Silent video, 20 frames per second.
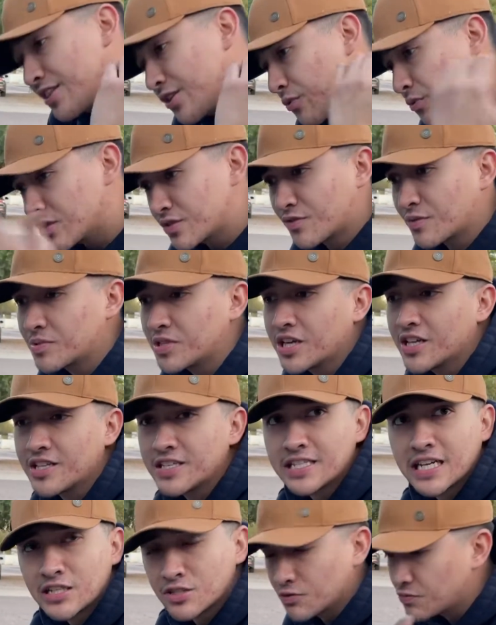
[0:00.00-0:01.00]
the ones from the other
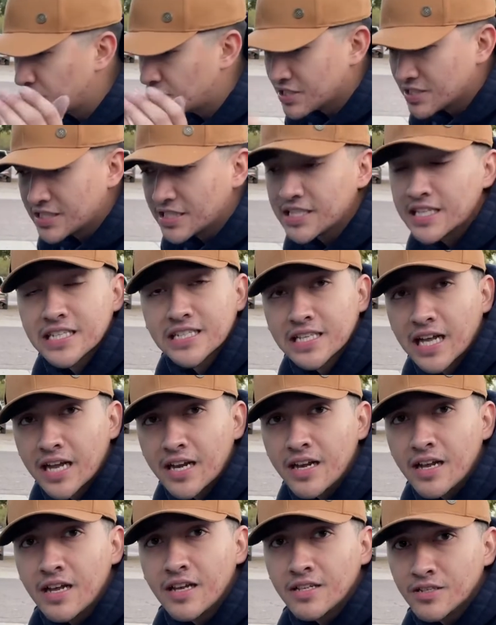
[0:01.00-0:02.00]
side, so we just need this side.
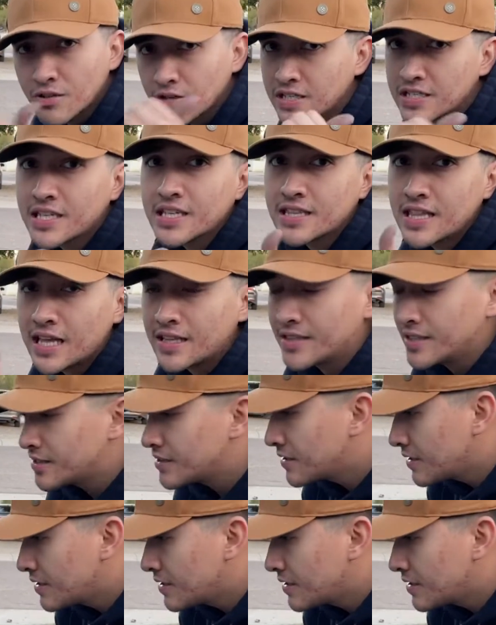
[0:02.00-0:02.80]
So let's get that done.